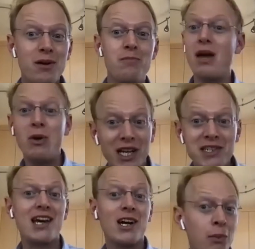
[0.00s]
maybe we can
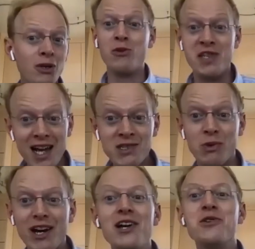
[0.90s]
take a couple of those nines
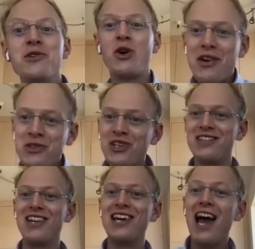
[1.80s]
away. So the question is
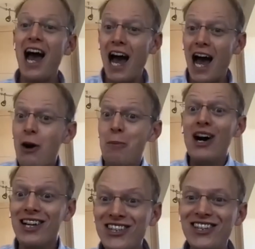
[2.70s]
like, how
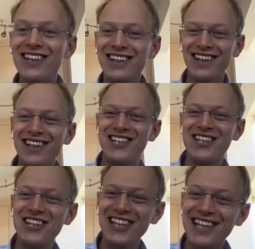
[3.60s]
much do
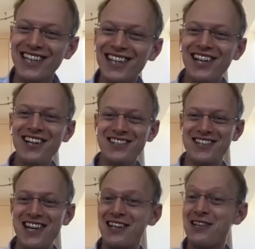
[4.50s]
you need to
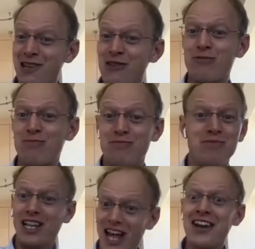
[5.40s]
take, say,
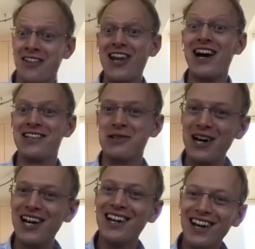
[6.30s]
a lot of the nines away
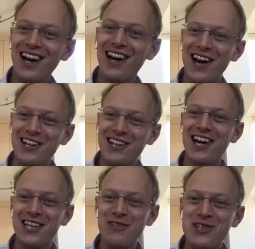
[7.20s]
and
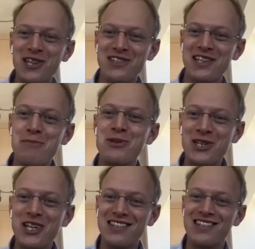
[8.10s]
give yourselves a 10%
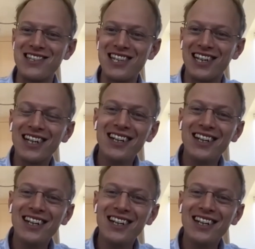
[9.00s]
chance of succeeding?